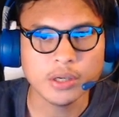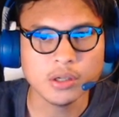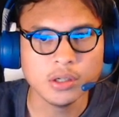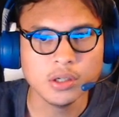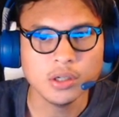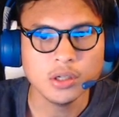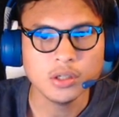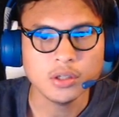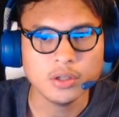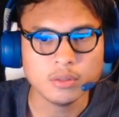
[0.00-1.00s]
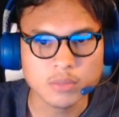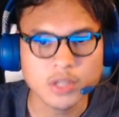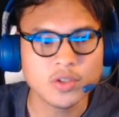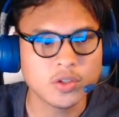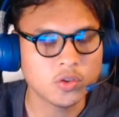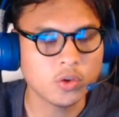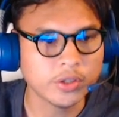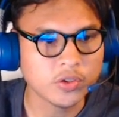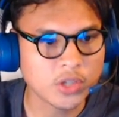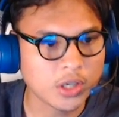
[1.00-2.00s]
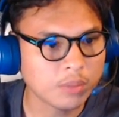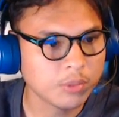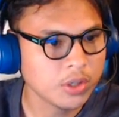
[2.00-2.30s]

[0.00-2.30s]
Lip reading: it means that it's already set up.